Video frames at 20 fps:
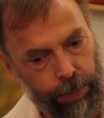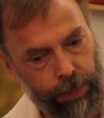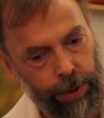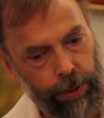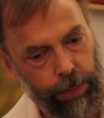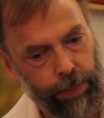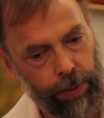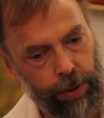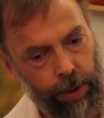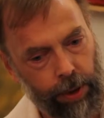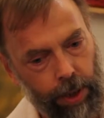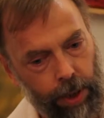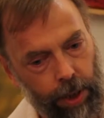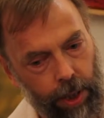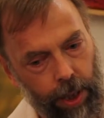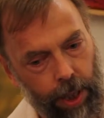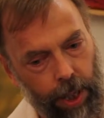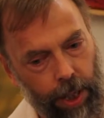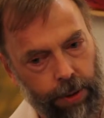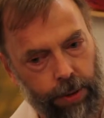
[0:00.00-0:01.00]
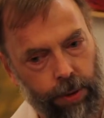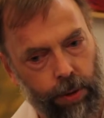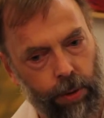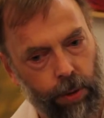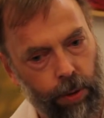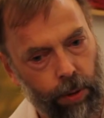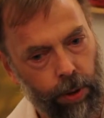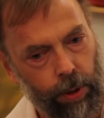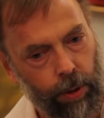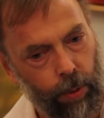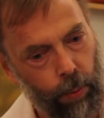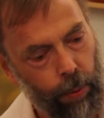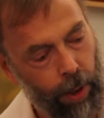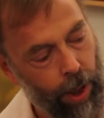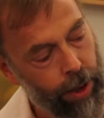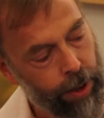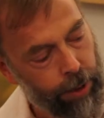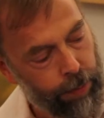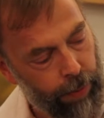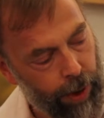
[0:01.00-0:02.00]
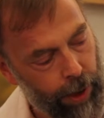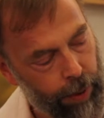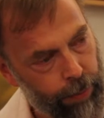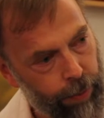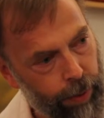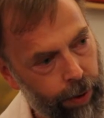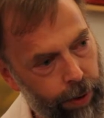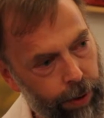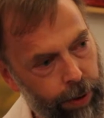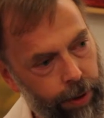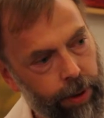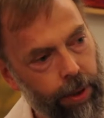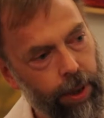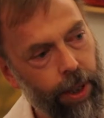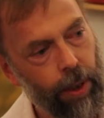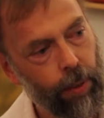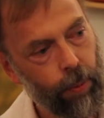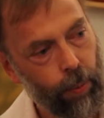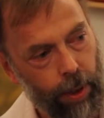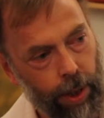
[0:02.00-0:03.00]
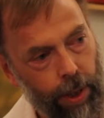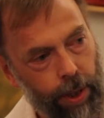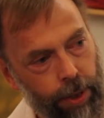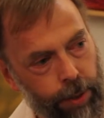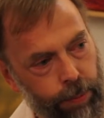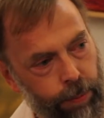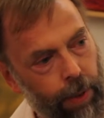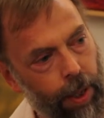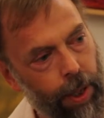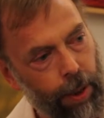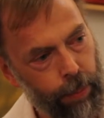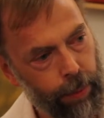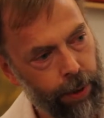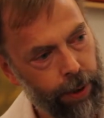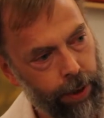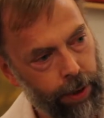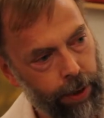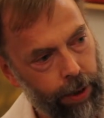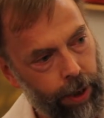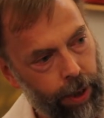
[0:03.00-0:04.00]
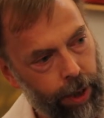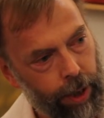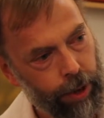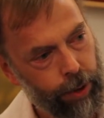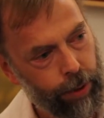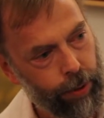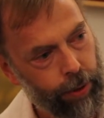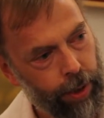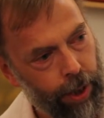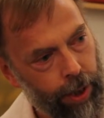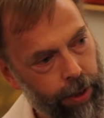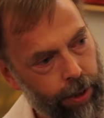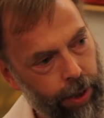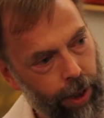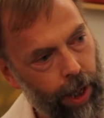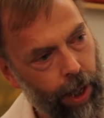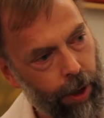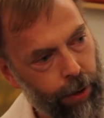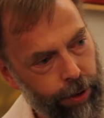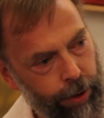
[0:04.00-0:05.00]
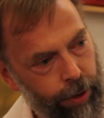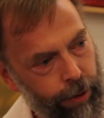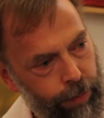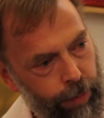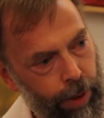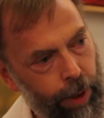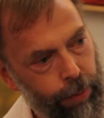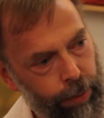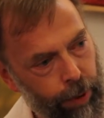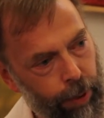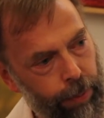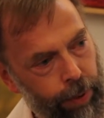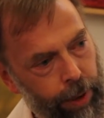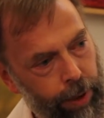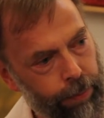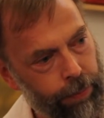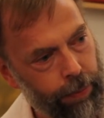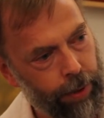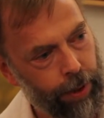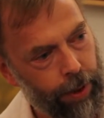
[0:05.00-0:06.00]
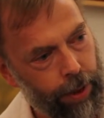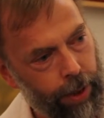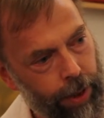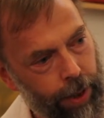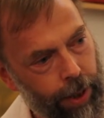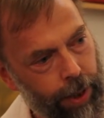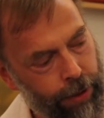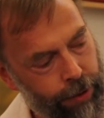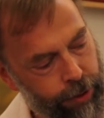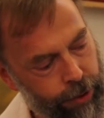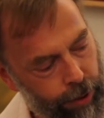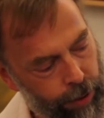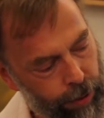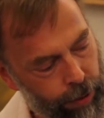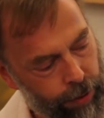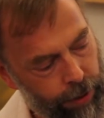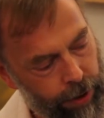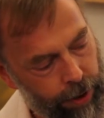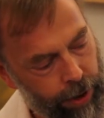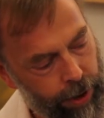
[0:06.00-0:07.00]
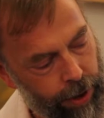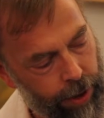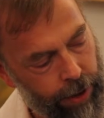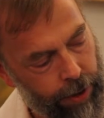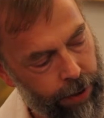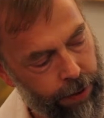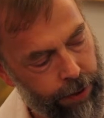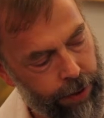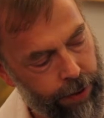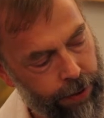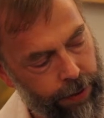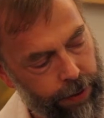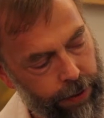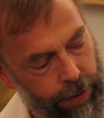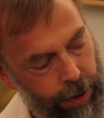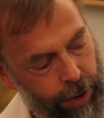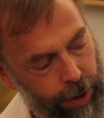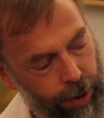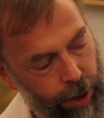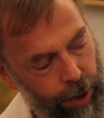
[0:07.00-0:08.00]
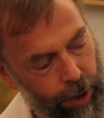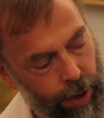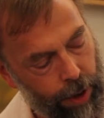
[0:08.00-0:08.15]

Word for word: every people has to look where is my point and where is my way to get out of my problem. And so this